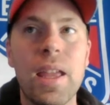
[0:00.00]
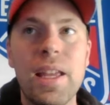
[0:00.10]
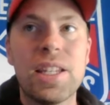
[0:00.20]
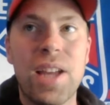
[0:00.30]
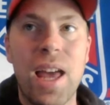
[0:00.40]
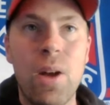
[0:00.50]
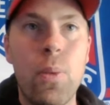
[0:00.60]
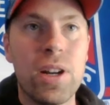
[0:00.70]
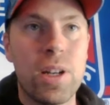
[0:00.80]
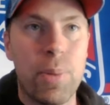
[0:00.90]
It's kind of
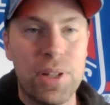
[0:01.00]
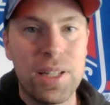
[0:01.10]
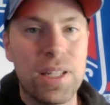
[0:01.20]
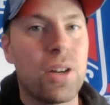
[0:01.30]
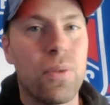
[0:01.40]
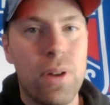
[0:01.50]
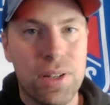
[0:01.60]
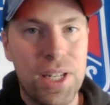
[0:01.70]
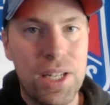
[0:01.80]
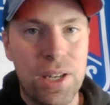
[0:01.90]
weird to predict a career
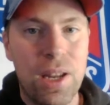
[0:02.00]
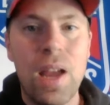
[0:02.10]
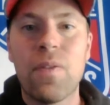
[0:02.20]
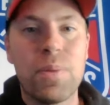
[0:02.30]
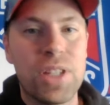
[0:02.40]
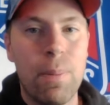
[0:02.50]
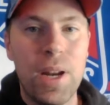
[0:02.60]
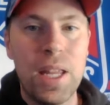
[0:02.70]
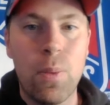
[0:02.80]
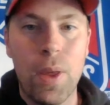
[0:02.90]
season from
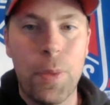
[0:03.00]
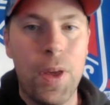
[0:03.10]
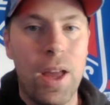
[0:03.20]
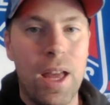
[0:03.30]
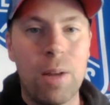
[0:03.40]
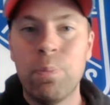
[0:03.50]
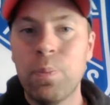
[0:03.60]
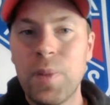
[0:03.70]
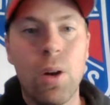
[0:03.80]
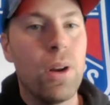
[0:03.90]
somebody with
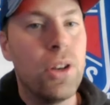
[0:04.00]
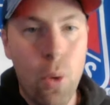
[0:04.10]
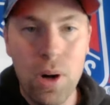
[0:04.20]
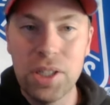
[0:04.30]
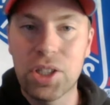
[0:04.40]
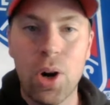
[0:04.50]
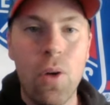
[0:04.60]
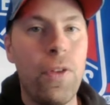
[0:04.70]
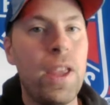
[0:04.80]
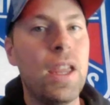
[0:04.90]
you know, a Norris
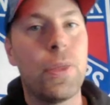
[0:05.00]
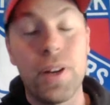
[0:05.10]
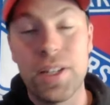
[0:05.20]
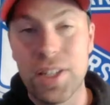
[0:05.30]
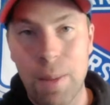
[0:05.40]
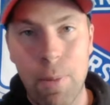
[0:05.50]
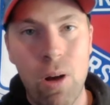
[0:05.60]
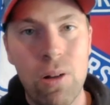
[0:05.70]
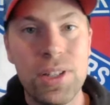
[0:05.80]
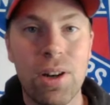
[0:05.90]
Trophy, three-time
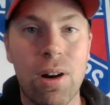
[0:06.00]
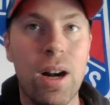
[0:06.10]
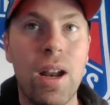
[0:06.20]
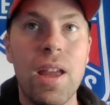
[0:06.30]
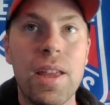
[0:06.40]
All-Star.